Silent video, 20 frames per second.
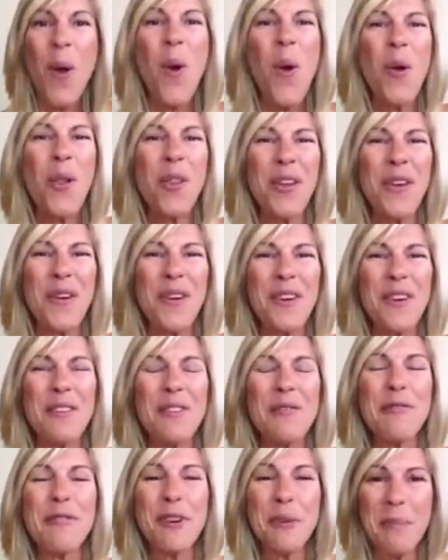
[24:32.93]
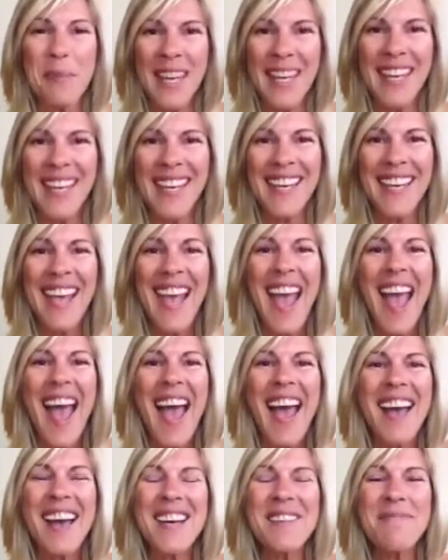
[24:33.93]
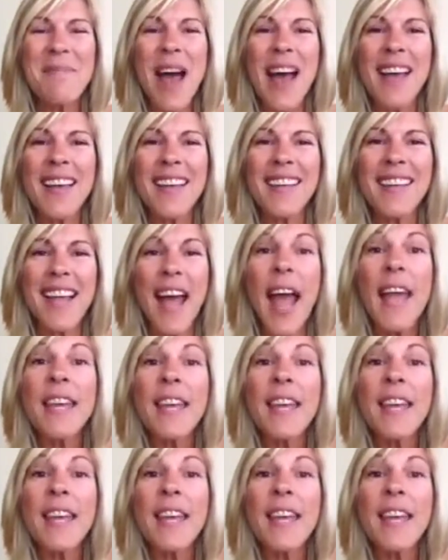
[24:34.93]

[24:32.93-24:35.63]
although for me, I